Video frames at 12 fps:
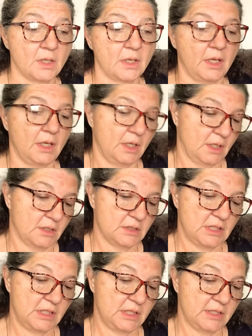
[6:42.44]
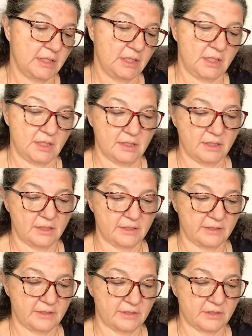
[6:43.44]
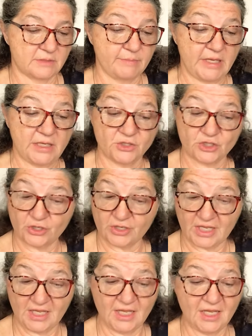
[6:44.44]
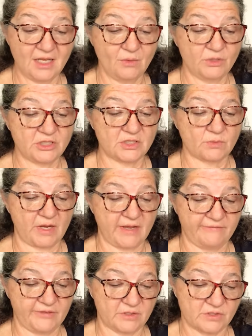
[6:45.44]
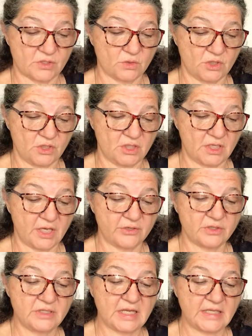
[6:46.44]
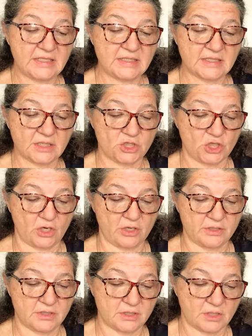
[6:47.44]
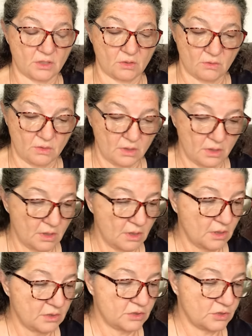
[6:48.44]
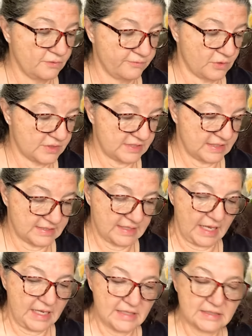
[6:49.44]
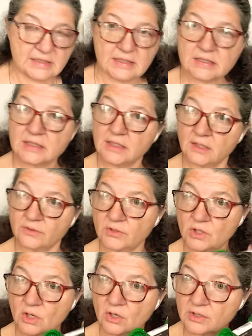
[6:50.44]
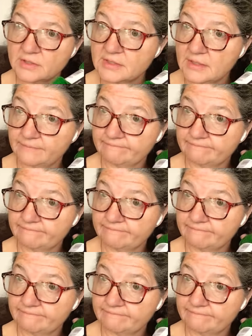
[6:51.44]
And it is made in Turkey, which is why it feels so good. 196 yards. So 2, 4, 6, 8, 1,600 yards.